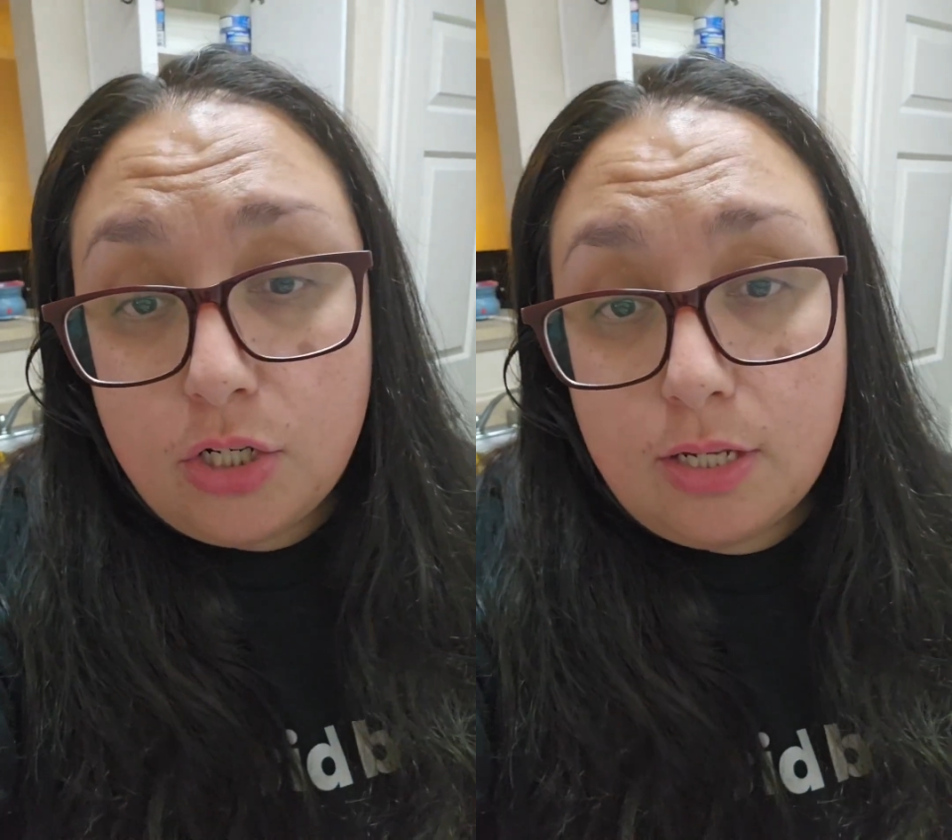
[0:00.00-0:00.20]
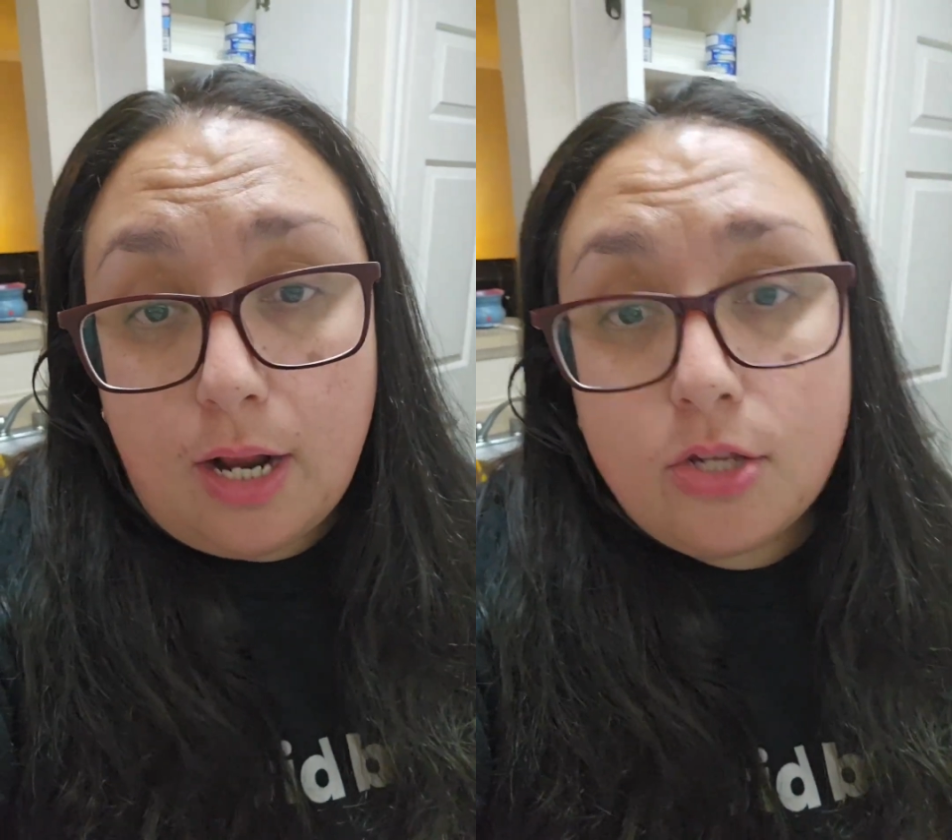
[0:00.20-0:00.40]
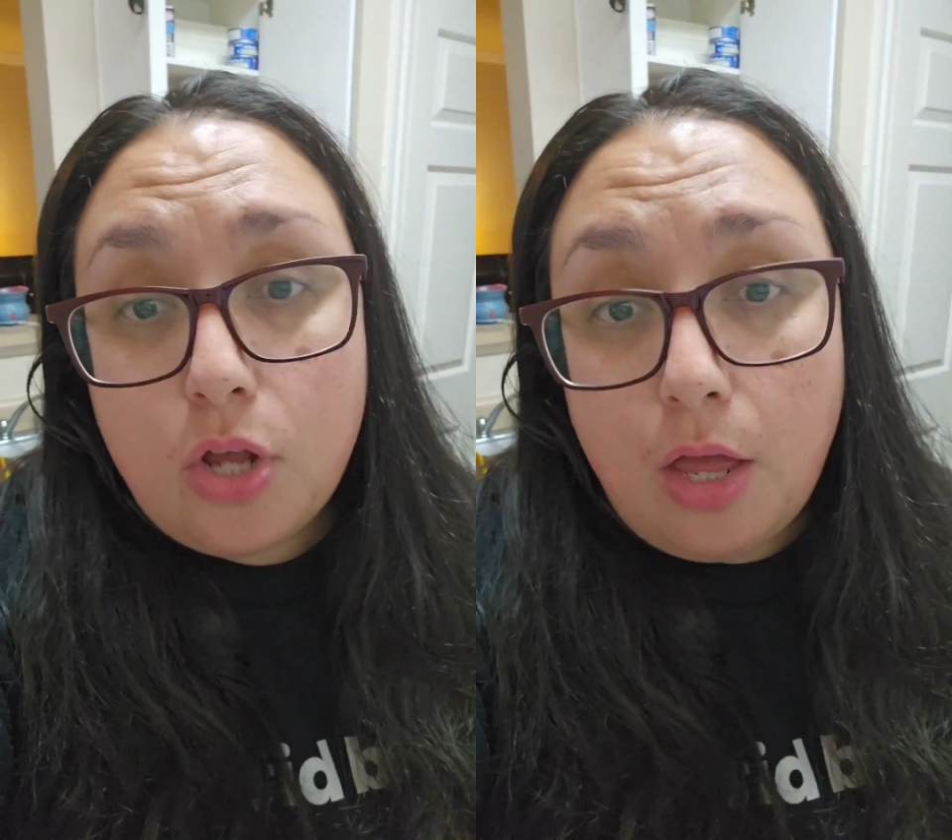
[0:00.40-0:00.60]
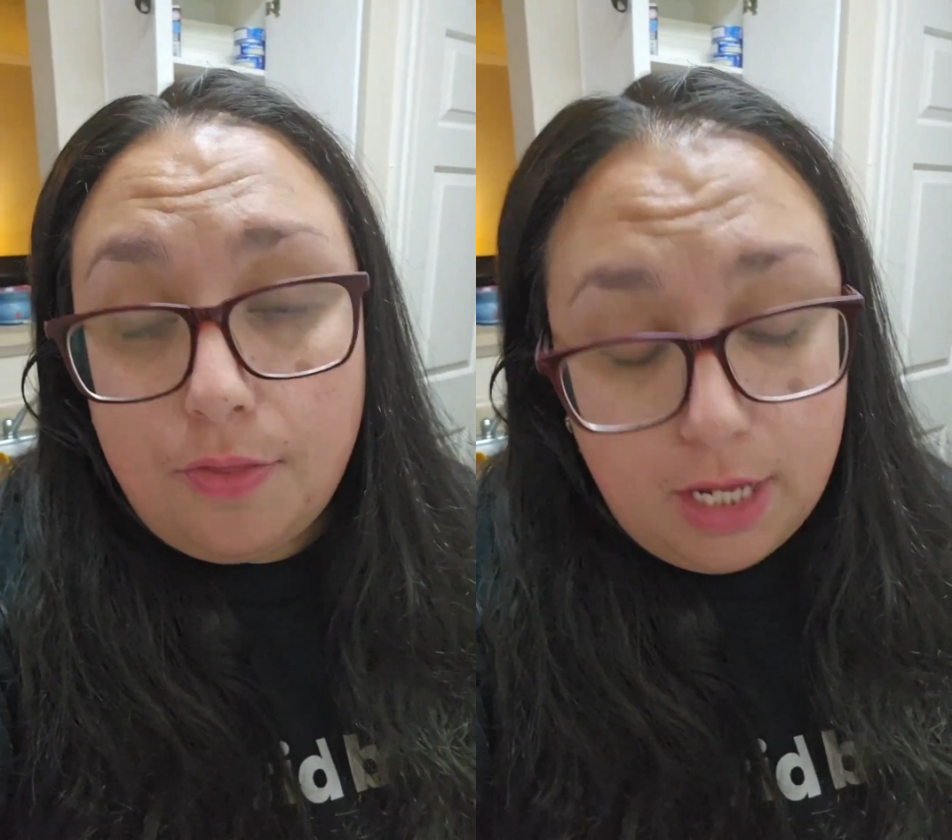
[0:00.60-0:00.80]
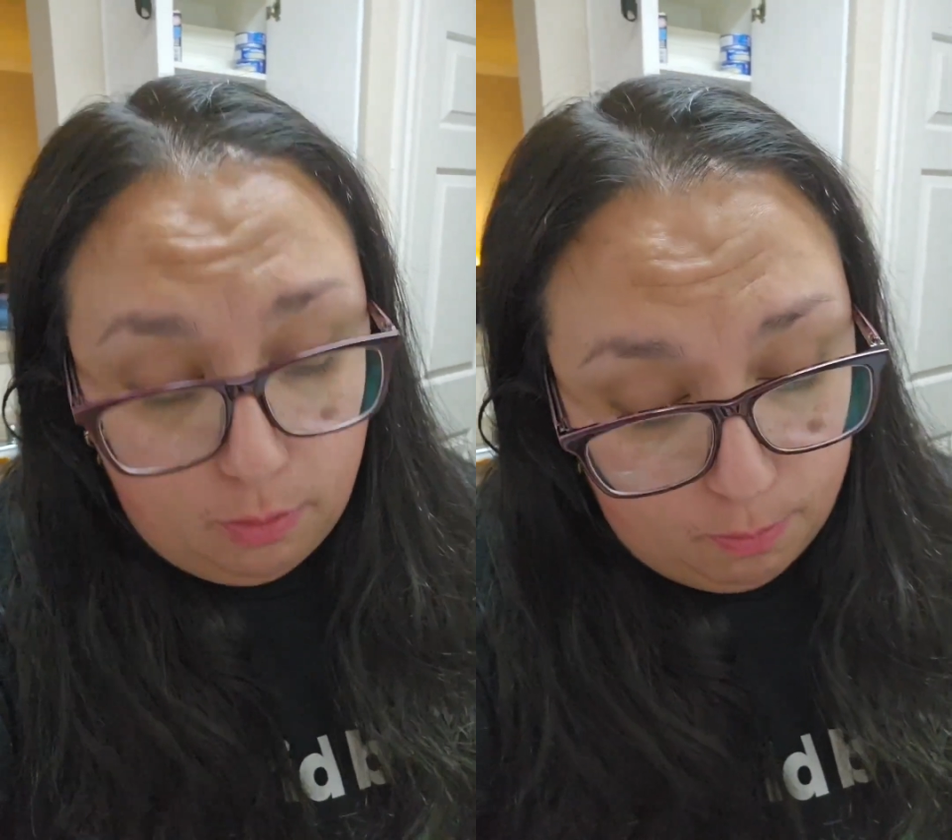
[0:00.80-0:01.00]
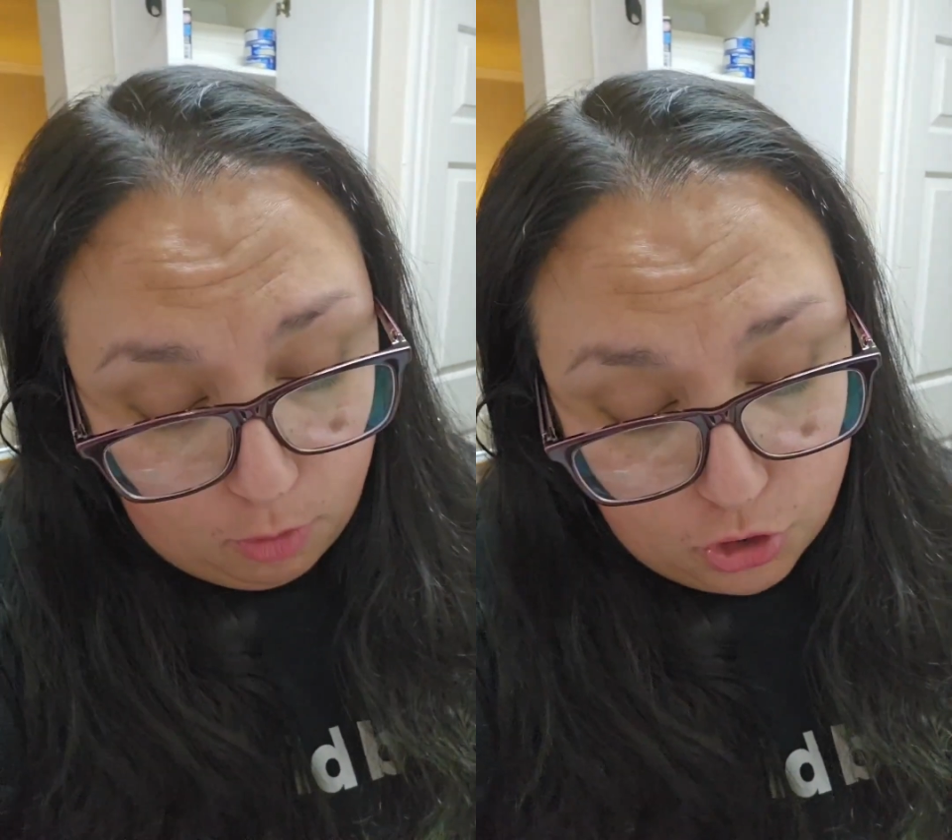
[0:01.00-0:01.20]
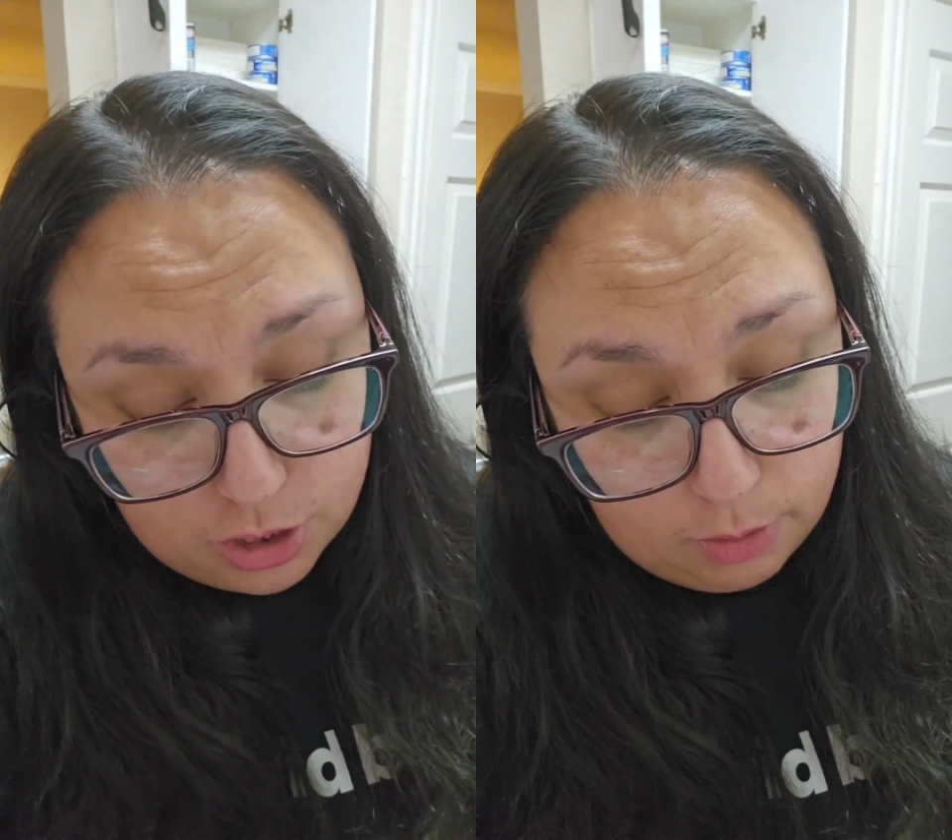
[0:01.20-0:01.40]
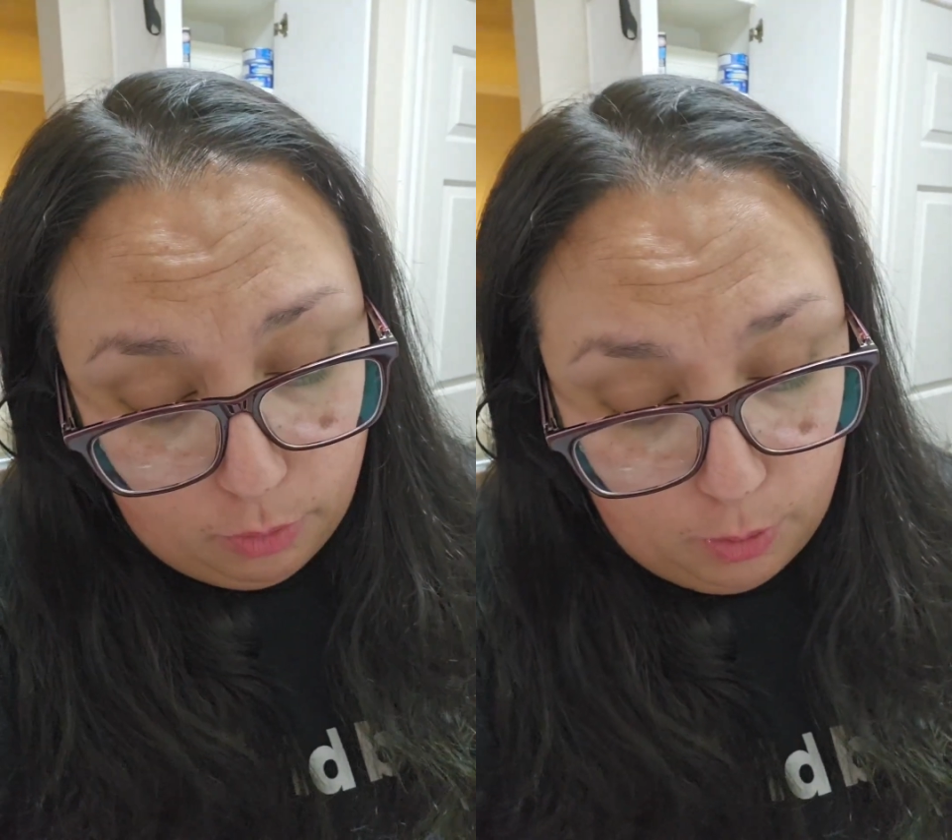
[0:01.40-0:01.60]
that I saw in the
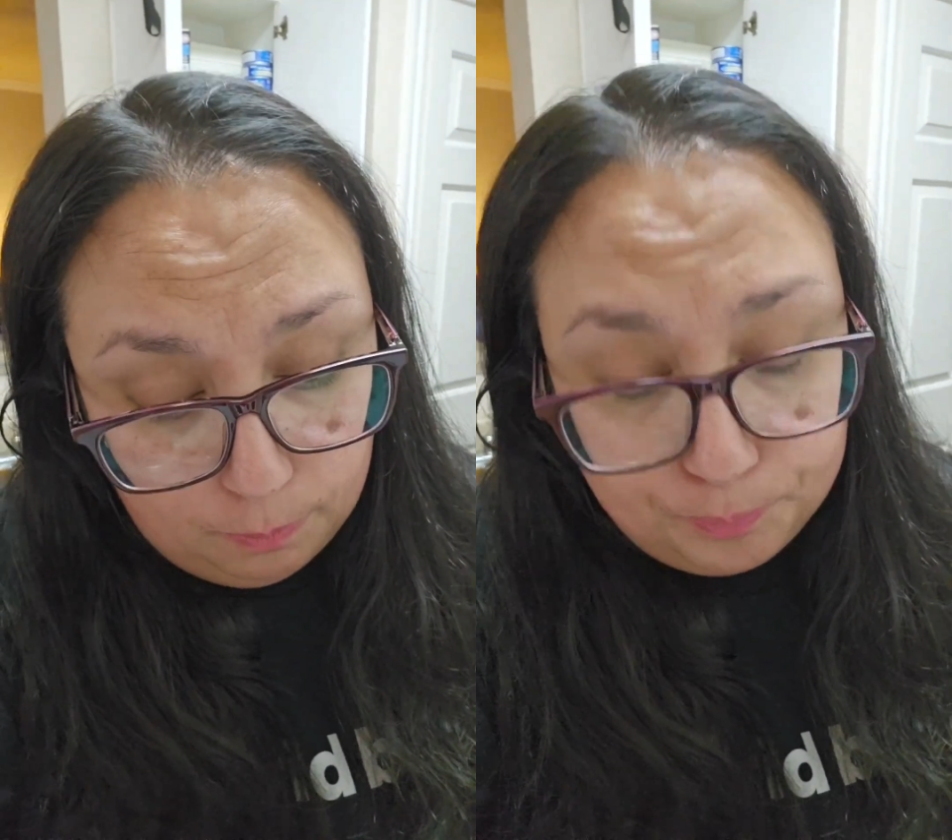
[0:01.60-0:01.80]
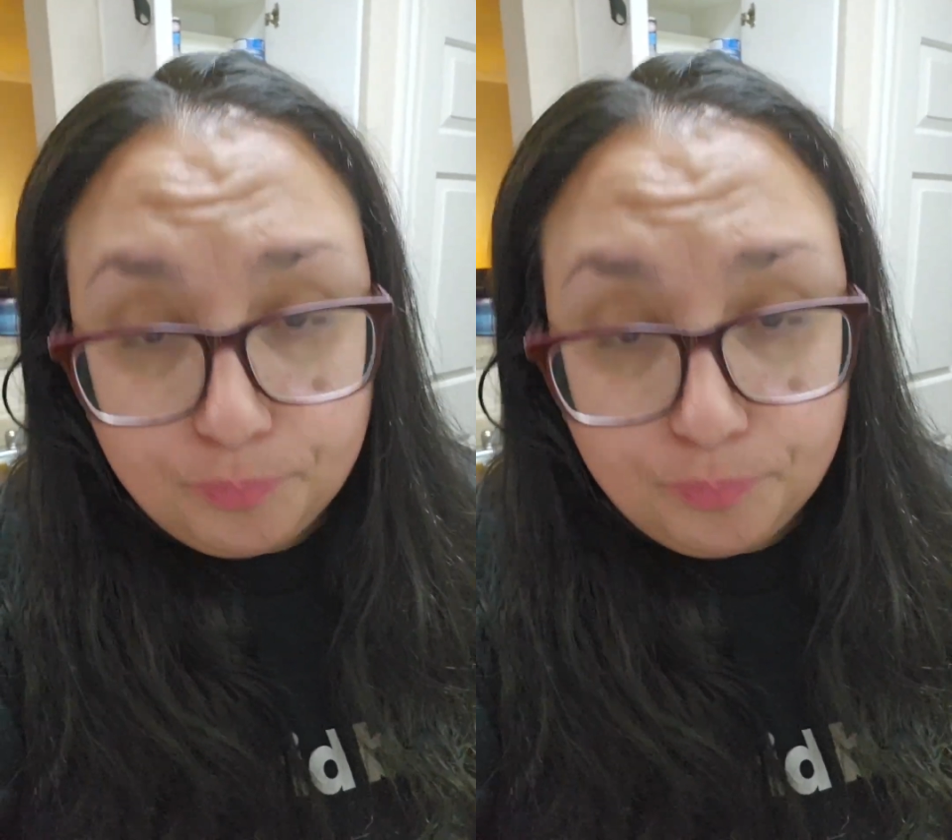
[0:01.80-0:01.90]
emergency room,